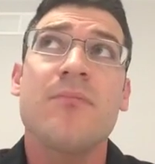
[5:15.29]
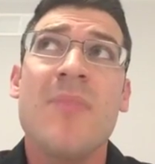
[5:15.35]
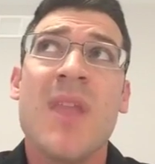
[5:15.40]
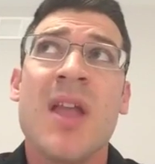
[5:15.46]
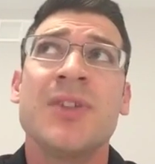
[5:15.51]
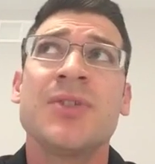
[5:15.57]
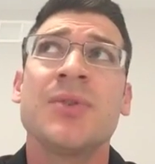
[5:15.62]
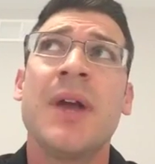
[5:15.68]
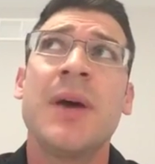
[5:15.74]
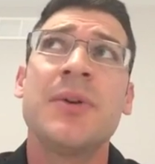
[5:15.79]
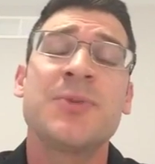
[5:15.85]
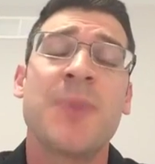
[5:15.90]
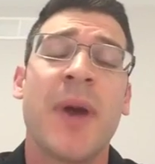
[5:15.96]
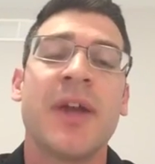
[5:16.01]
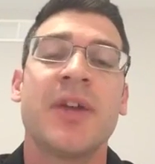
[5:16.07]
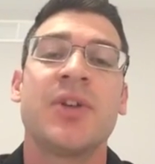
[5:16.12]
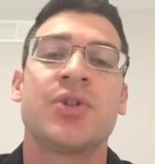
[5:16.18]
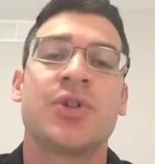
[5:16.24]
And so that was
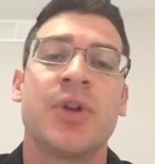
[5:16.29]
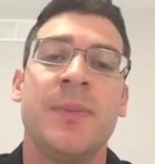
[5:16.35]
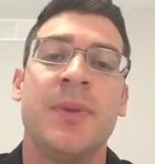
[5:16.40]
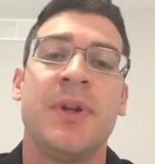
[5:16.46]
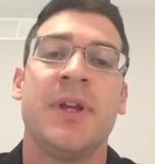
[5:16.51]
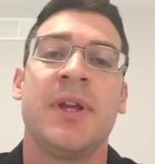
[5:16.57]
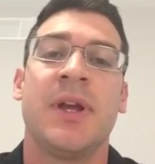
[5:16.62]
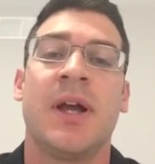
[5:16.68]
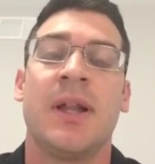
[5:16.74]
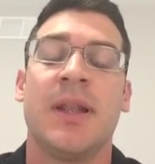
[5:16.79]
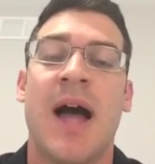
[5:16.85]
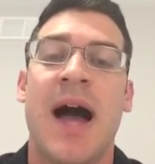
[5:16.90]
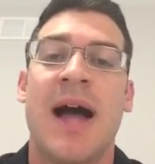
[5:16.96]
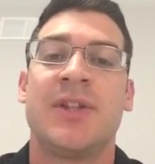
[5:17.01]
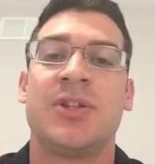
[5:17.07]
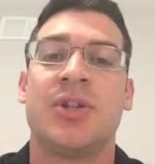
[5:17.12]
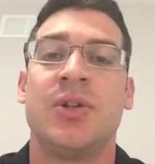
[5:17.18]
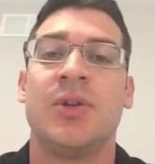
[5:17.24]
probably contributing a
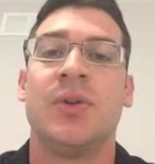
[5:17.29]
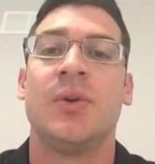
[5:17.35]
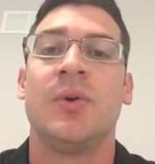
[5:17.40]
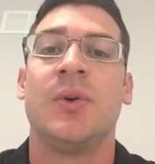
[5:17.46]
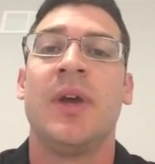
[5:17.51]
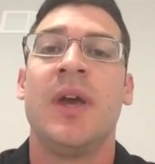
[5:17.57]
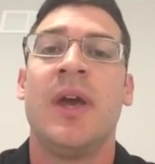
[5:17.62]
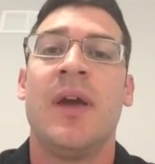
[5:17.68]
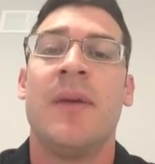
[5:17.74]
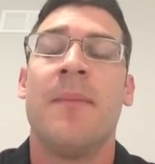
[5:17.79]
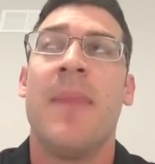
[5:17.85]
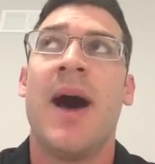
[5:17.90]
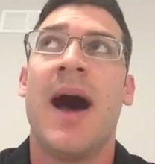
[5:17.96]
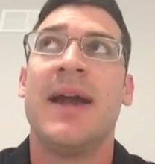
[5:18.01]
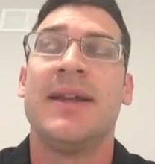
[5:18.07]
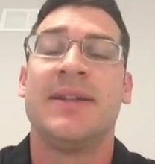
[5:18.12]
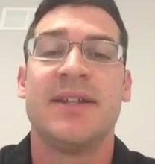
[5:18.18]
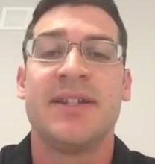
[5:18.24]
lot to
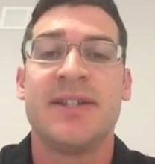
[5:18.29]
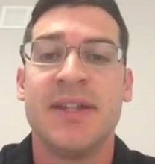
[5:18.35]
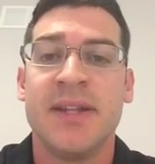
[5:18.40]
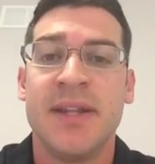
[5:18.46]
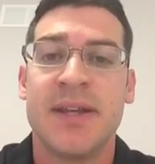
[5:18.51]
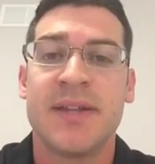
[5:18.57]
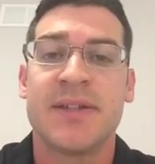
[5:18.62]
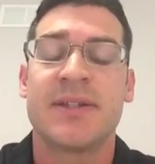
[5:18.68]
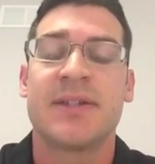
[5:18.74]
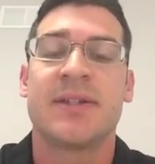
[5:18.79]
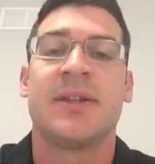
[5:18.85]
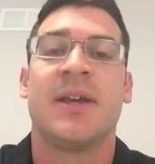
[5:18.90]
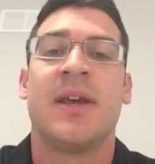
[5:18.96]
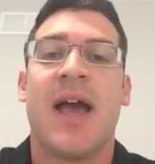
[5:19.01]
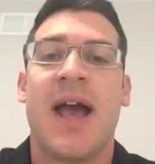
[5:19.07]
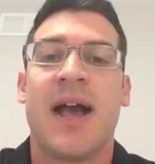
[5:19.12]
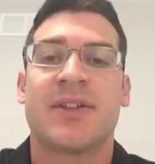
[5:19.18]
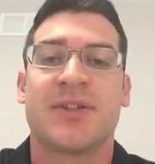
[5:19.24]
my dizziness,
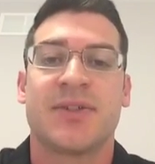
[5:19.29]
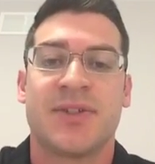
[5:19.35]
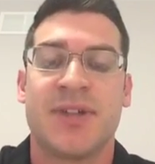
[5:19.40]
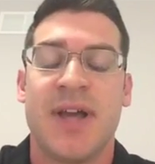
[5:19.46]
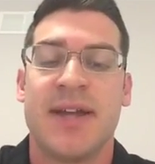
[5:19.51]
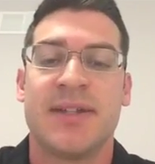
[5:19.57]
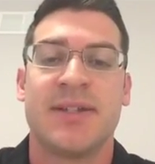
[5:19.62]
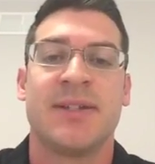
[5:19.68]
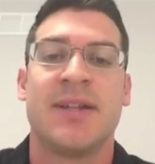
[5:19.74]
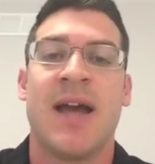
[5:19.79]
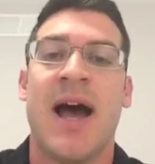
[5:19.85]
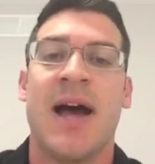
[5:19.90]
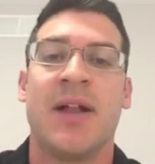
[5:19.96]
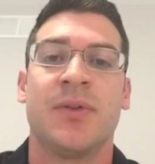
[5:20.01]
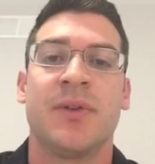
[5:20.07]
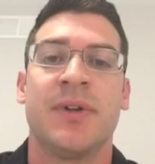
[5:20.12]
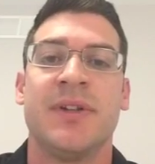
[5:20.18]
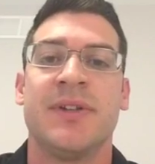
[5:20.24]
exercise
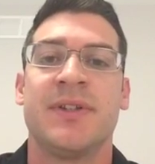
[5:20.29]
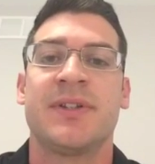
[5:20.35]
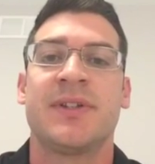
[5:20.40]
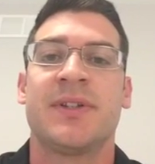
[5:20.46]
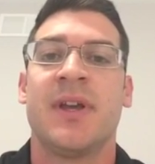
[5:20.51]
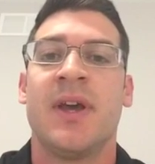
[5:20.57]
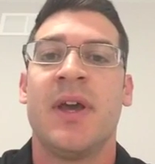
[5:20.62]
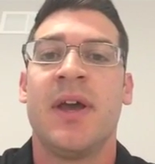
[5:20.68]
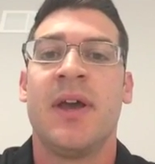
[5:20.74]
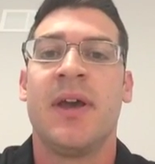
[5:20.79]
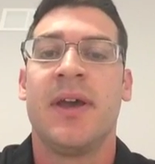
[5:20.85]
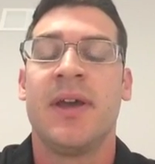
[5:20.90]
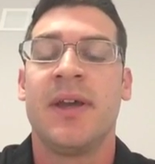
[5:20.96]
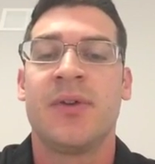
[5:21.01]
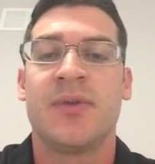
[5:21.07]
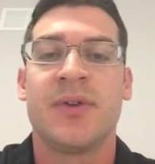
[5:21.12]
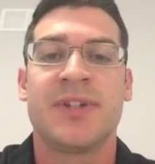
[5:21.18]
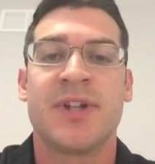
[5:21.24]
intolerance,
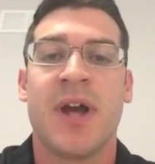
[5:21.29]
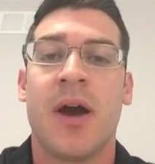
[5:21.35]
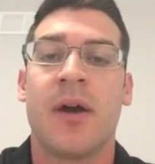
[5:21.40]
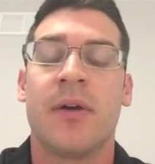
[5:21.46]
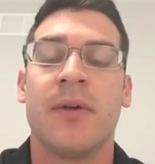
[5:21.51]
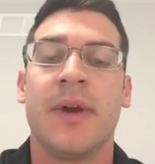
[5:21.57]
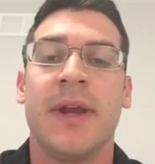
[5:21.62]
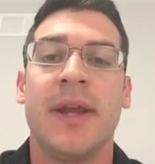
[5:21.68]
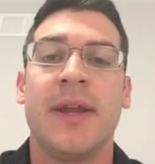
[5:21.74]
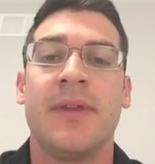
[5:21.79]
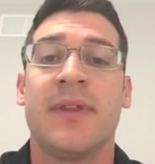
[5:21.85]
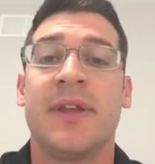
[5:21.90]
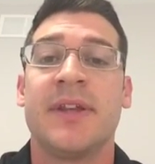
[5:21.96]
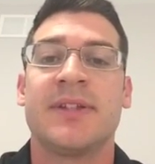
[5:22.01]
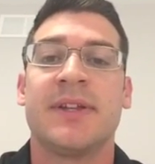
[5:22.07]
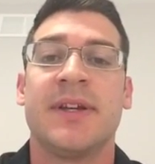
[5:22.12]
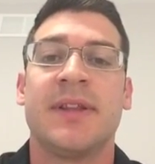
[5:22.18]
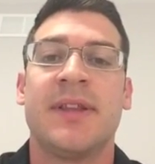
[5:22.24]
increased heart rate,
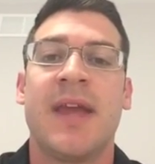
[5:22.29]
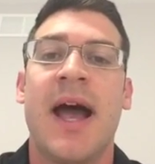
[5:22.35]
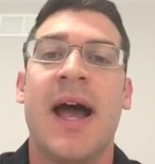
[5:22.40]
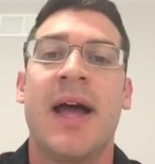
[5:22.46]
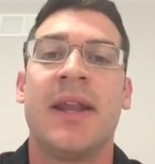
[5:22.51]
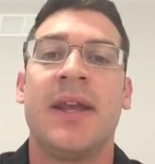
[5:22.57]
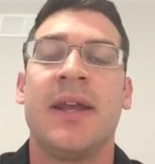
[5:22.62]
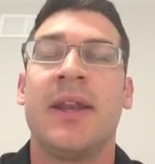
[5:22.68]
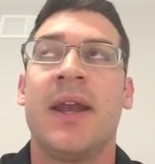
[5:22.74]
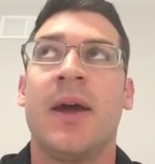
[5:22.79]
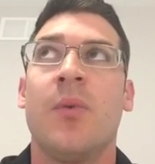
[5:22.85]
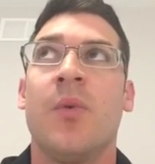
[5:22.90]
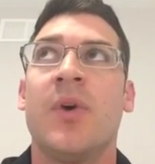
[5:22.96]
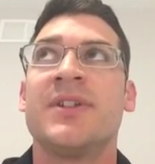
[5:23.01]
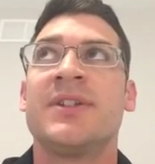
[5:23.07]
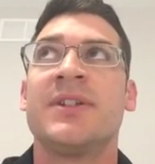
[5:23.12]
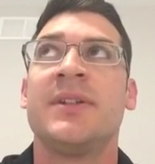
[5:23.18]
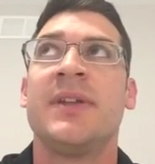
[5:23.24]
things like that. And I
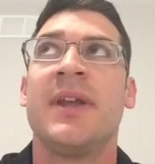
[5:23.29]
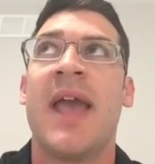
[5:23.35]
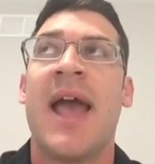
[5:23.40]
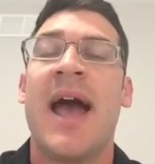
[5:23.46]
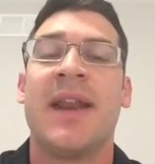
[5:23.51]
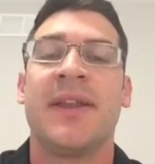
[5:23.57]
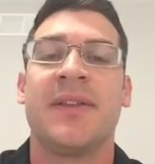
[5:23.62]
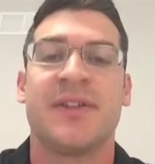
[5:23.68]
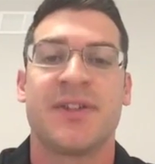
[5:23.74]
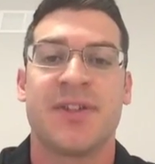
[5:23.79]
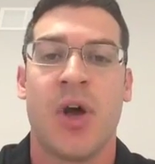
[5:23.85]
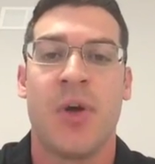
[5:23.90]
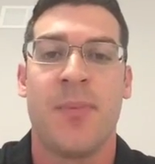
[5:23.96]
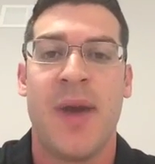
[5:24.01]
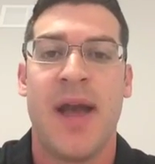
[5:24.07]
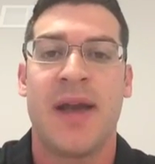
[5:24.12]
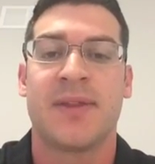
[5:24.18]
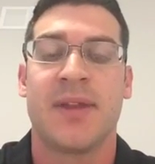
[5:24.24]
wasn't adding the
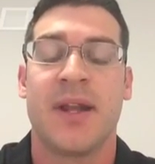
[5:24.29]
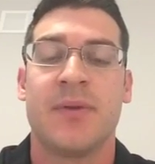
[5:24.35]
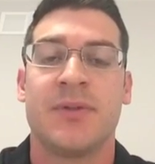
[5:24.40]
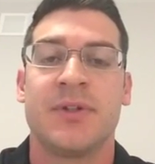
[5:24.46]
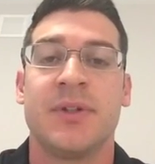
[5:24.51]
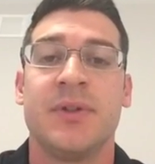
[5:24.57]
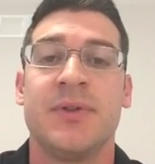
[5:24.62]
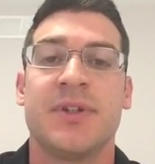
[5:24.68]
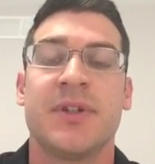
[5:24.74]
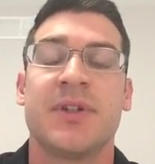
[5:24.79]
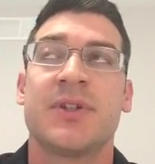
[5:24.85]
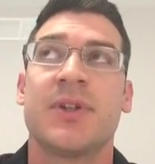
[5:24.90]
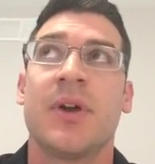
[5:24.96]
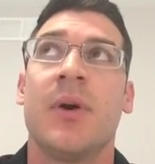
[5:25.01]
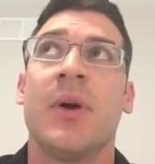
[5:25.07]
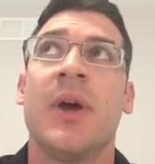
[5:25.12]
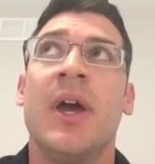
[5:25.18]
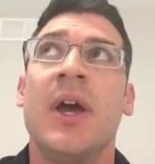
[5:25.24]
salt back that I was losing.
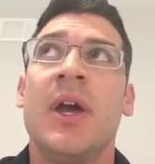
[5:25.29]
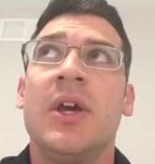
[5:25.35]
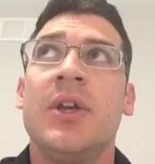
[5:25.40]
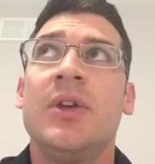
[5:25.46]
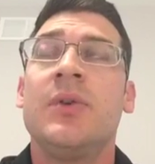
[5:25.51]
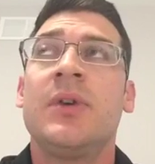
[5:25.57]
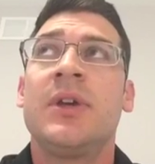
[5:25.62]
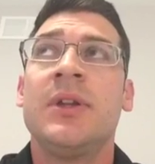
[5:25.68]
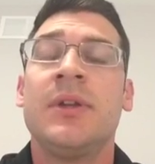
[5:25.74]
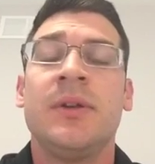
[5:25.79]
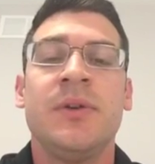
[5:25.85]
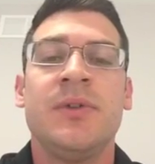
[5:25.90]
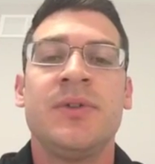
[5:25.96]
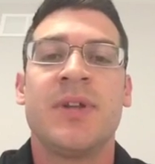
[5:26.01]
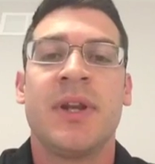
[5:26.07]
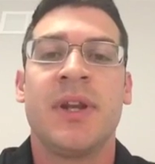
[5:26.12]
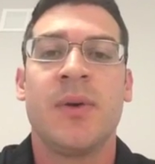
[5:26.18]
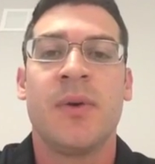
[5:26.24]
So you can
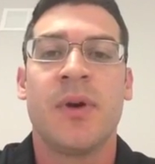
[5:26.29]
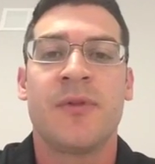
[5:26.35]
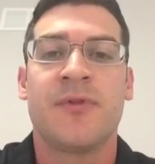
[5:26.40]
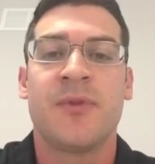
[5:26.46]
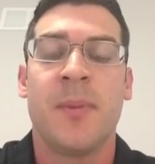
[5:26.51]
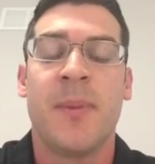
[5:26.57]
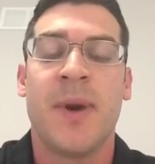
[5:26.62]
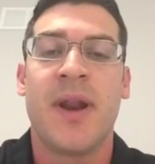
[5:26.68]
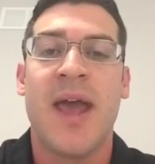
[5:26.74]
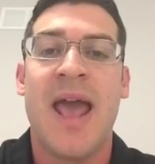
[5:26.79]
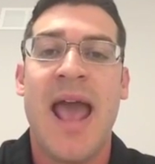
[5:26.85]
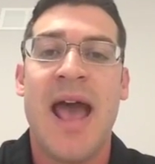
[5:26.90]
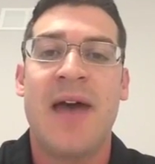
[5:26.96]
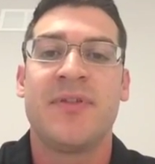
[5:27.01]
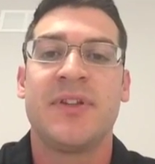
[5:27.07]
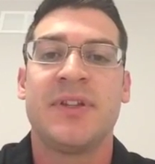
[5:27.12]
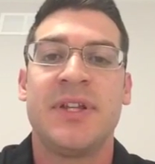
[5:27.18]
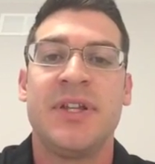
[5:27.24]
lose anywhere from about a
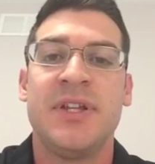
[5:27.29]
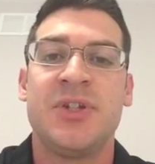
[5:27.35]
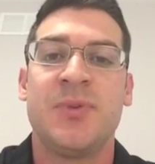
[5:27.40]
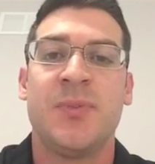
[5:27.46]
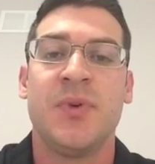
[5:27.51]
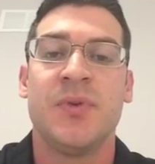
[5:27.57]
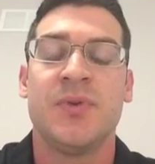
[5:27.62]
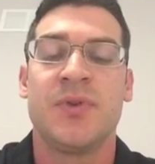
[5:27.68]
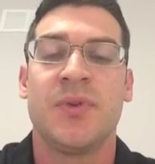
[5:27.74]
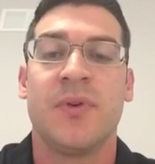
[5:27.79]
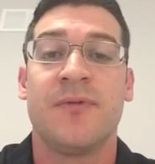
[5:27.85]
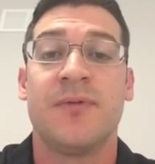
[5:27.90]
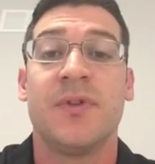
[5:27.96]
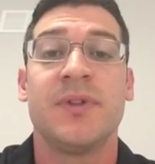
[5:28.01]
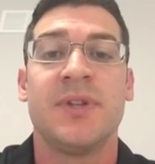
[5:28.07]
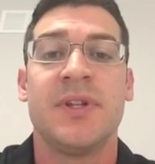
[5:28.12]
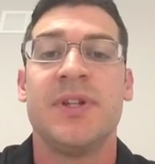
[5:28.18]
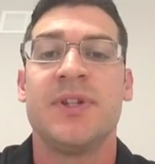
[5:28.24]
half a teaspoon to a
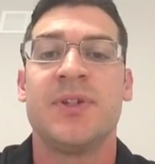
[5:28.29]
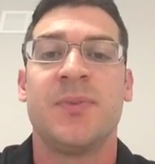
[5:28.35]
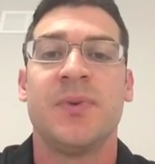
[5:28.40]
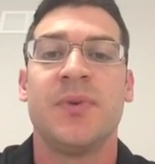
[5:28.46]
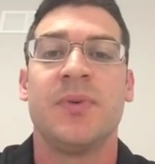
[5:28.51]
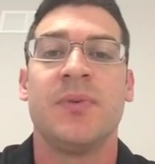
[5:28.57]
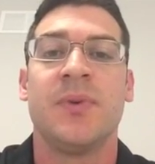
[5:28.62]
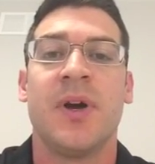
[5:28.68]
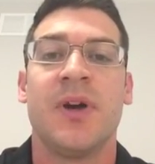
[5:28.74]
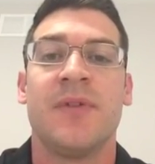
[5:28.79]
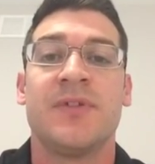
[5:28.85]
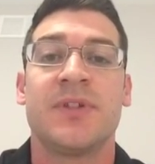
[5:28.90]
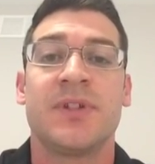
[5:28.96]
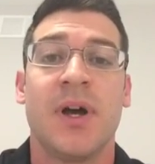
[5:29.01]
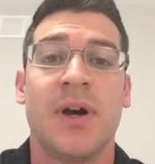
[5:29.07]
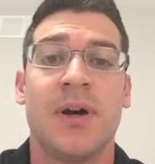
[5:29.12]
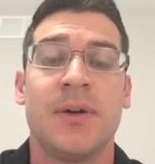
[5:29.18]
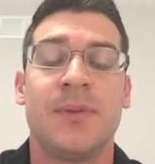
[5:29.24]
full teaspoon of
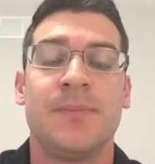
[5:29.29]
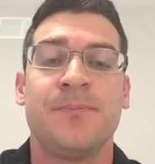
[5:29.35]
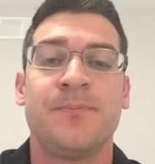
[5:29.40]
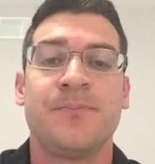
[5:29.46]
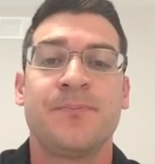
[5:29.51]
salt